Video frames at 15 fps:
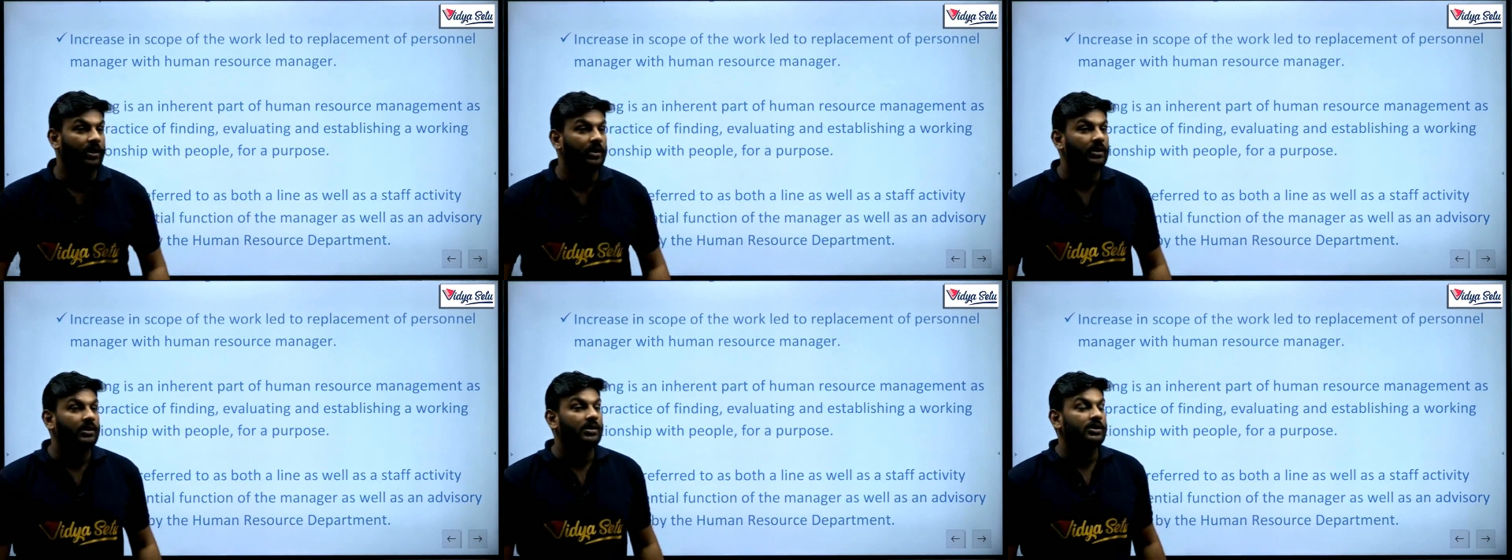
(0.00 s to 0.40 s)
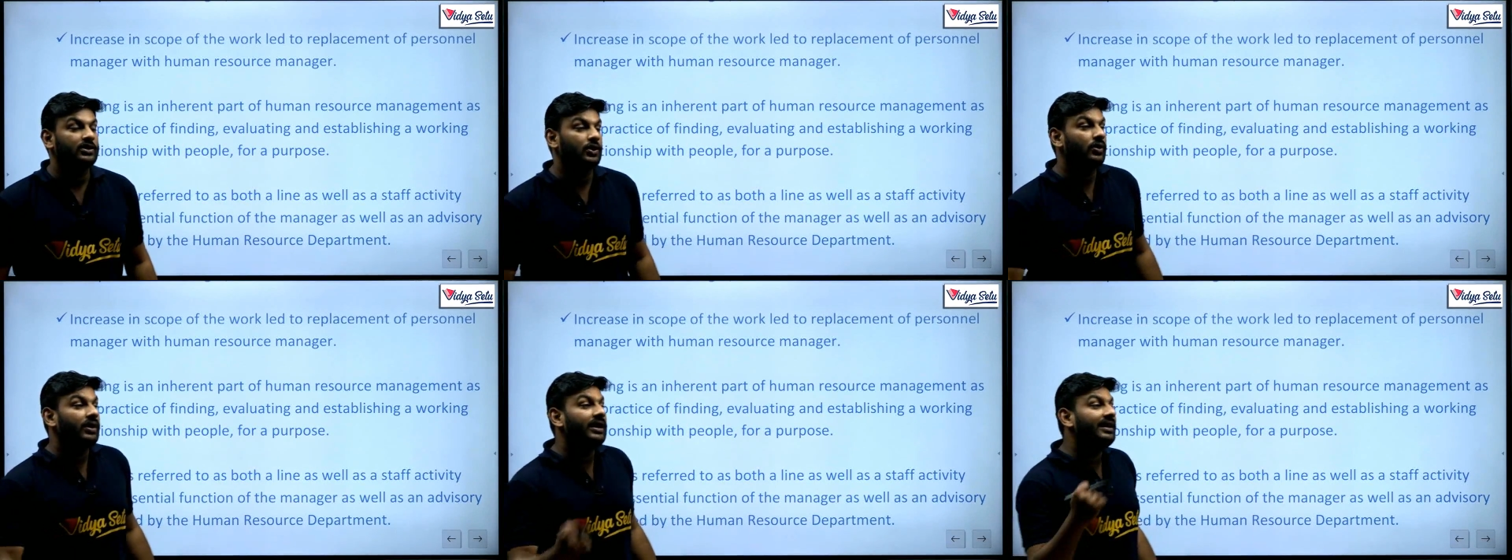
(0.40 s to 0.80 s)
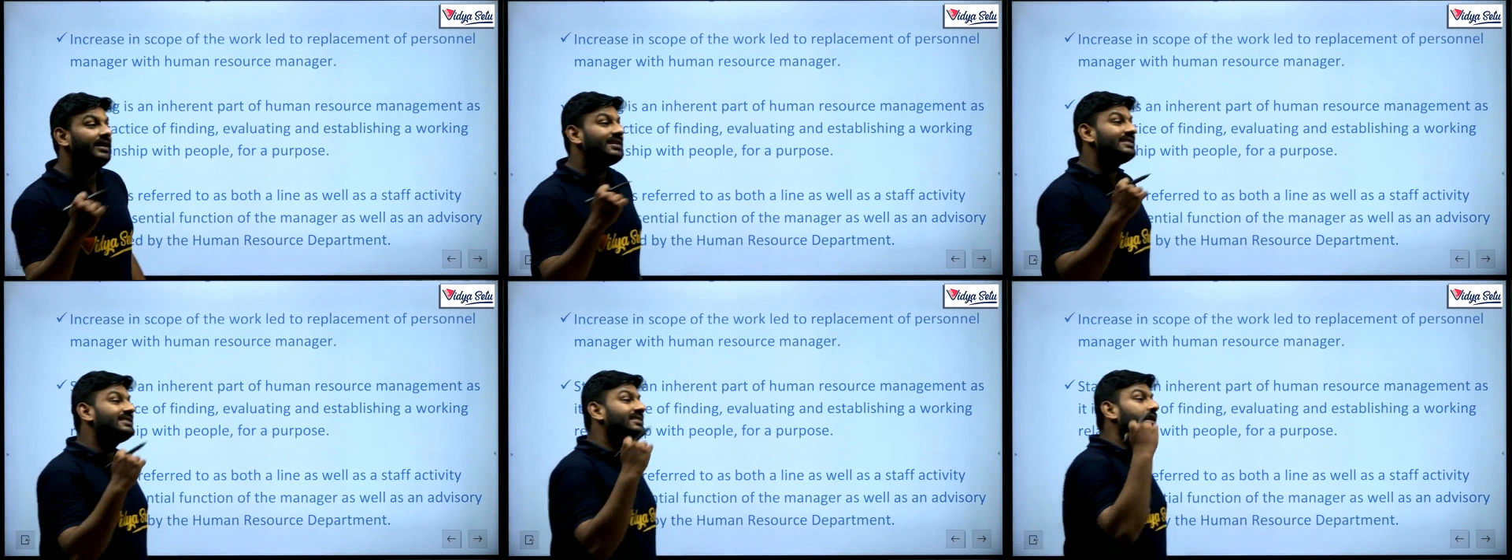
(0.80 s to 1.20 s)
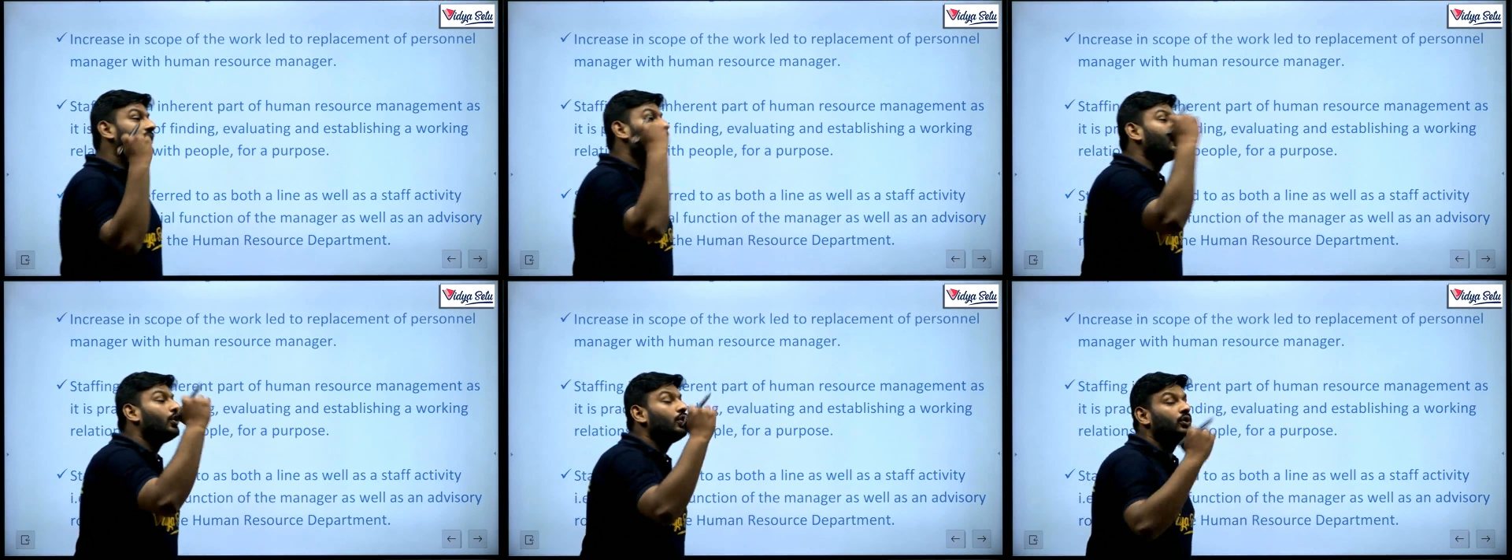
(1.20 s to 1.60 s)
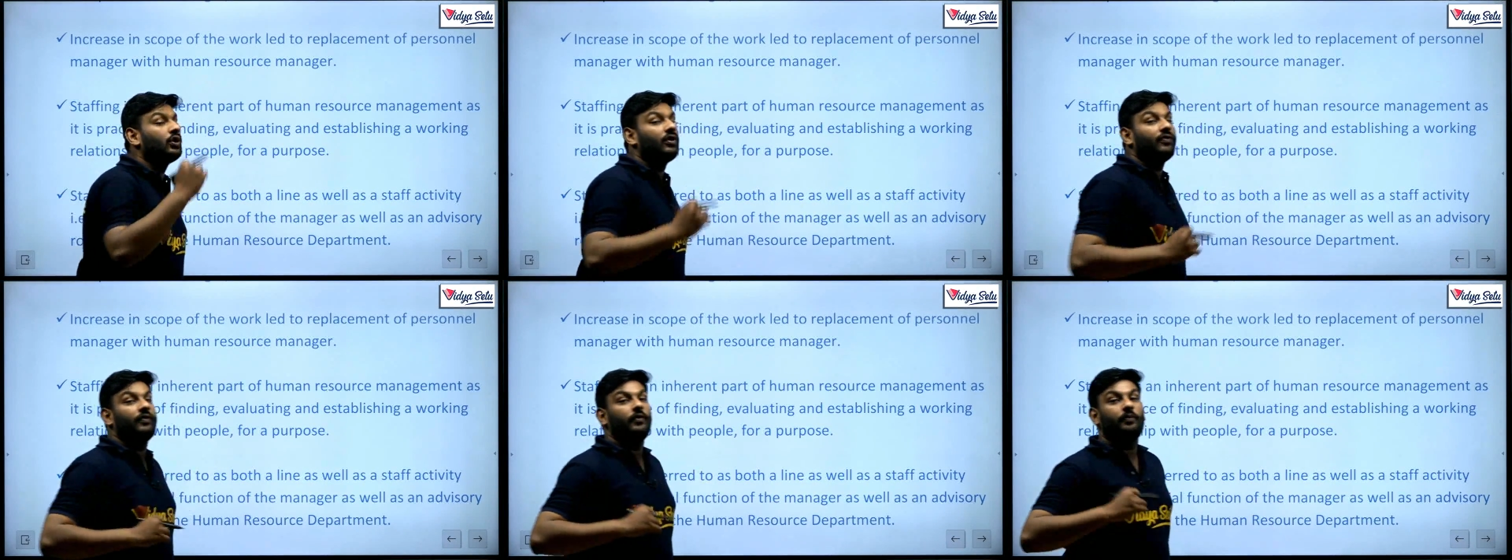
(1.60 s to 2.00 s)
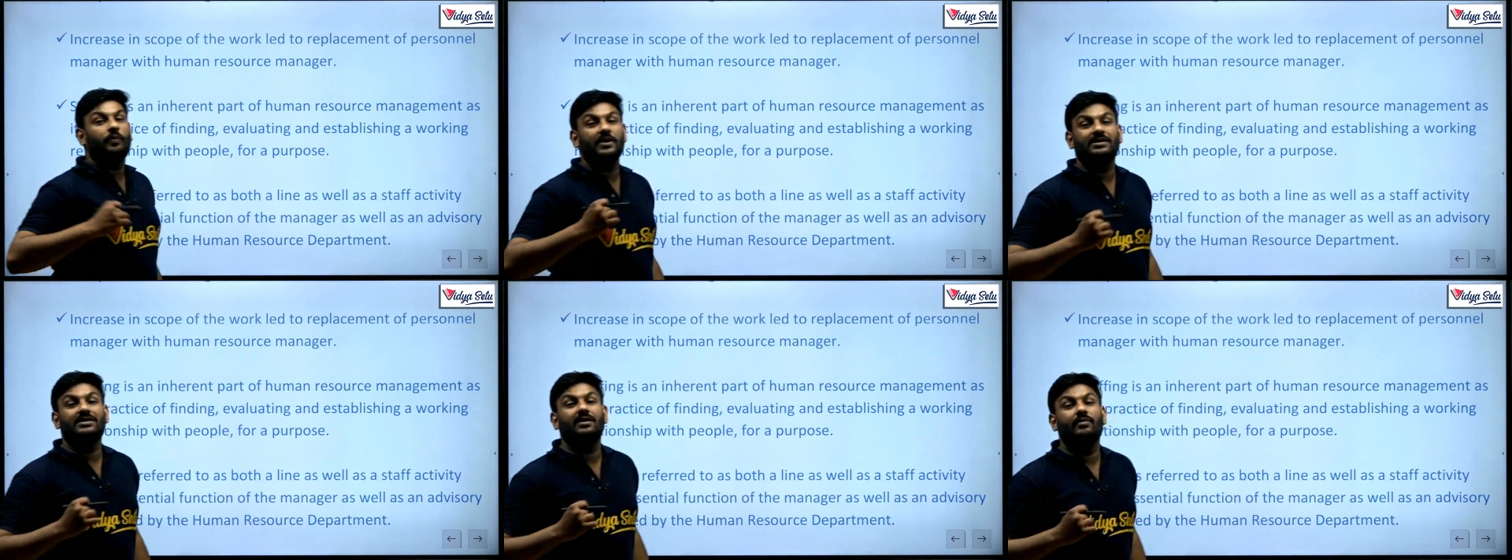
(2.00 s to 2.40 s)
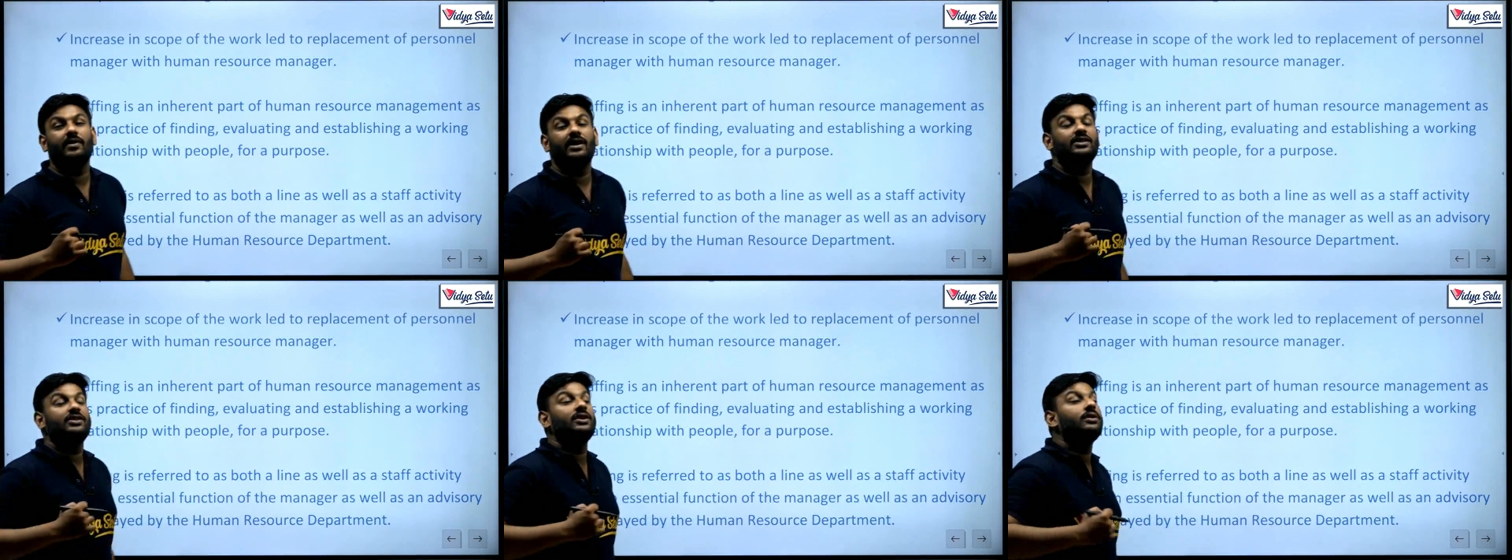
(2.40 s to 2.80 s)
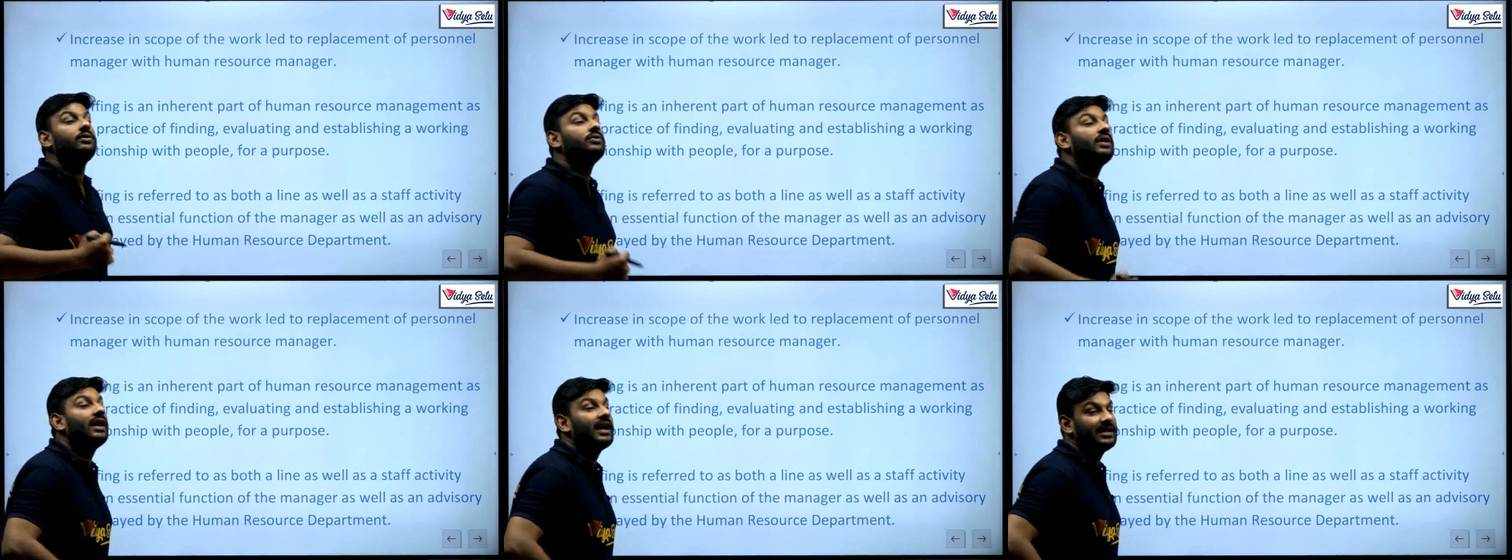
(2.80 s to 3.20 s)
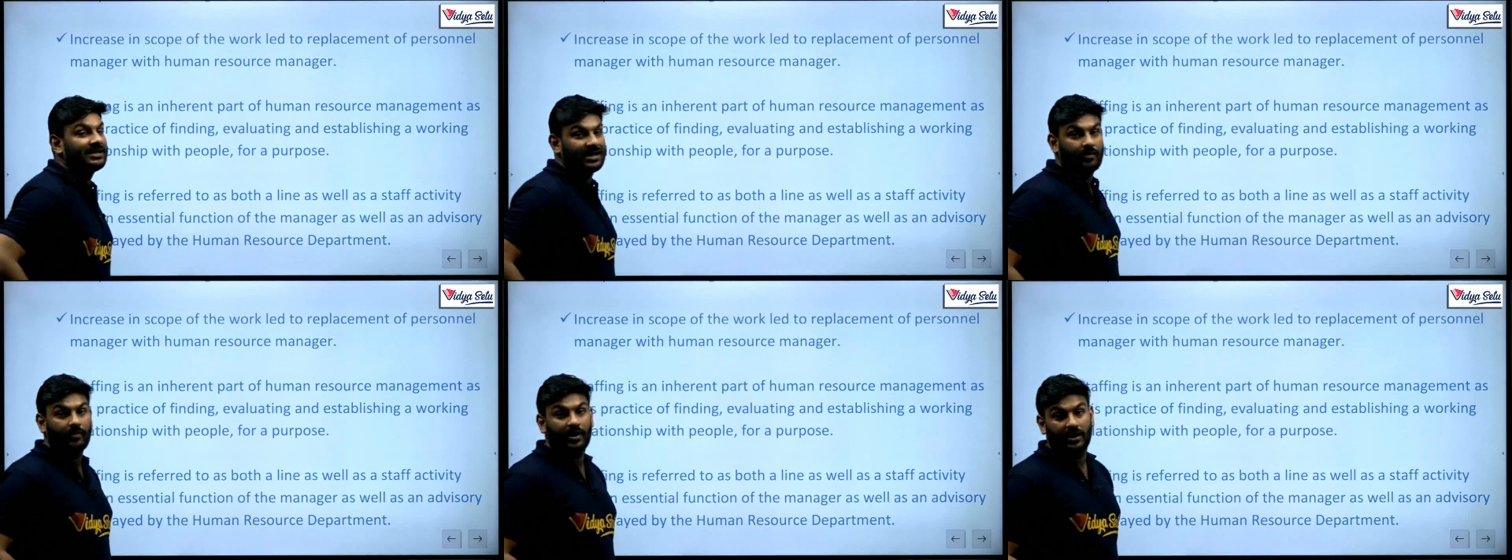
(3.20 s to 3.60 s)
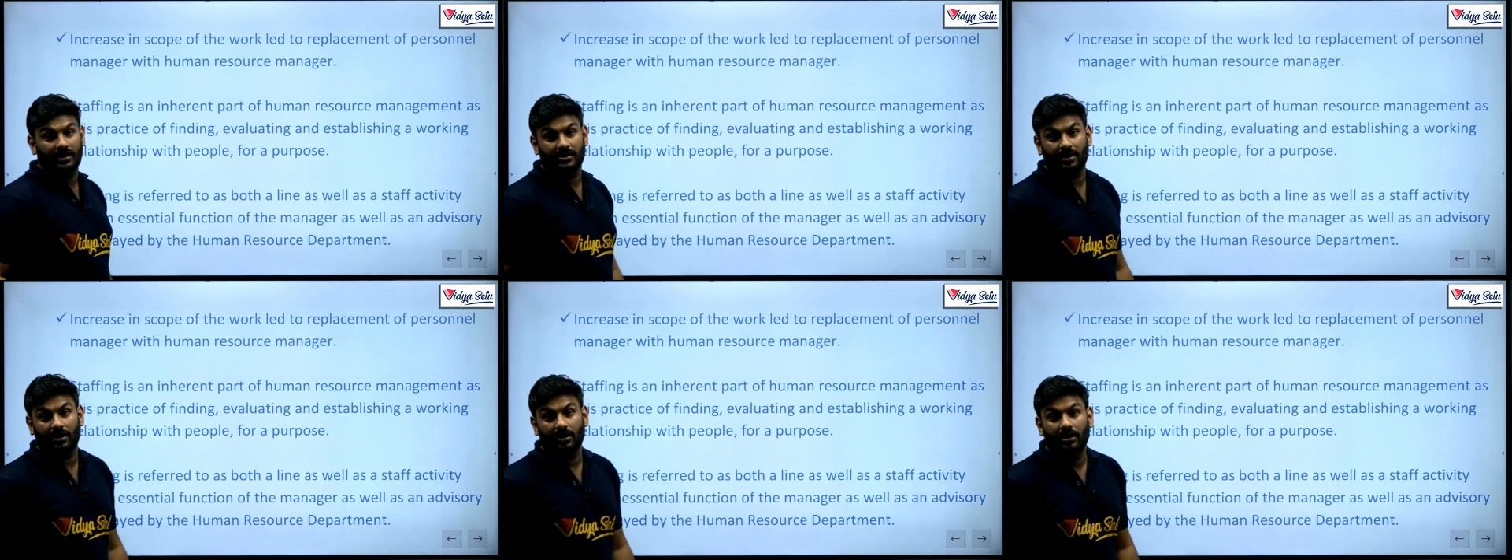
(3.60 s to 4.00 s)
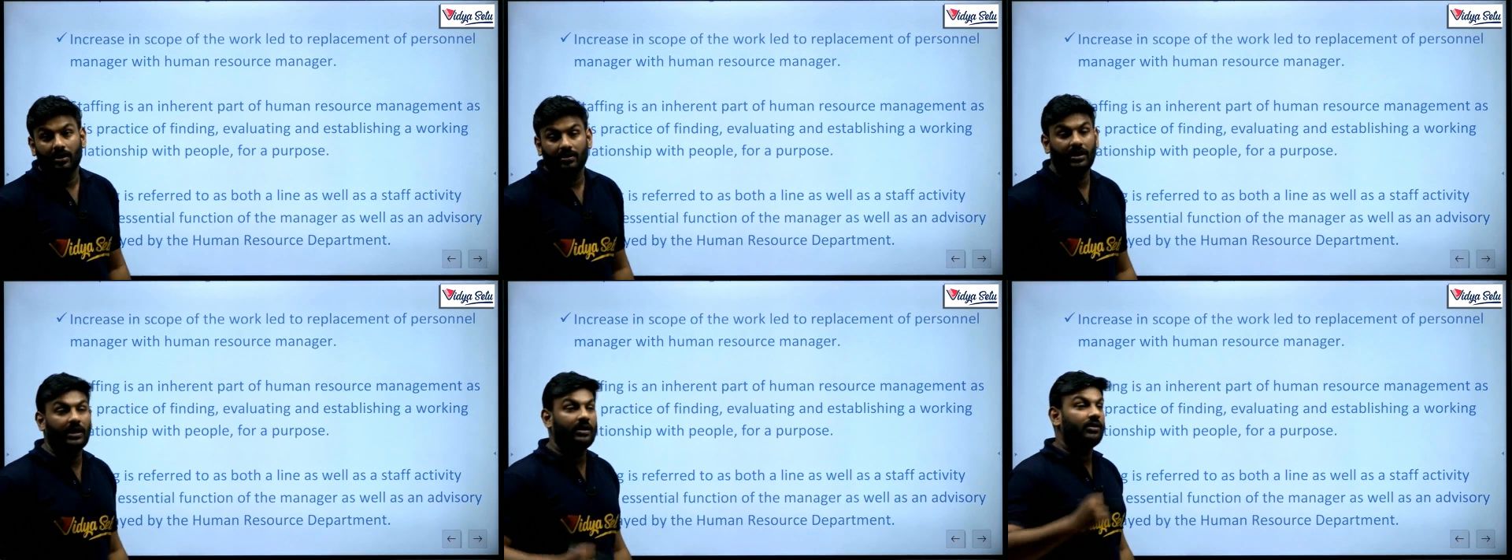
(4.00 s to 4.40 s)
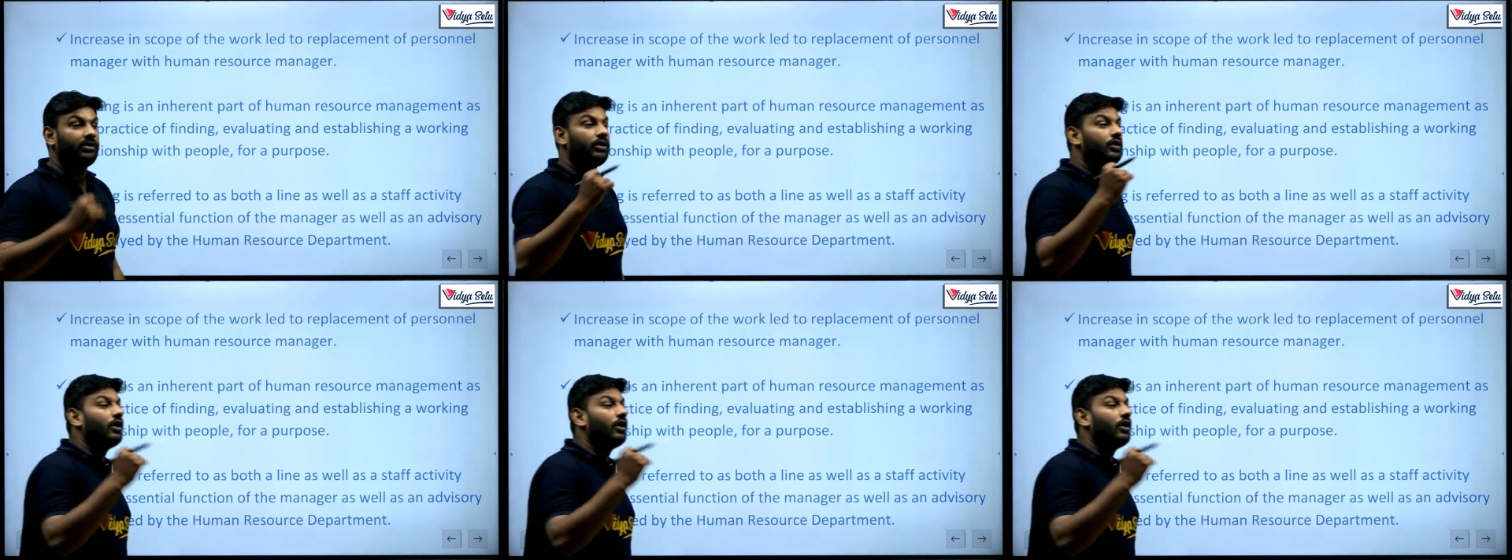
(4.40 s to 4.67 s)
So it is the growth of personal manager to the HR manager, that your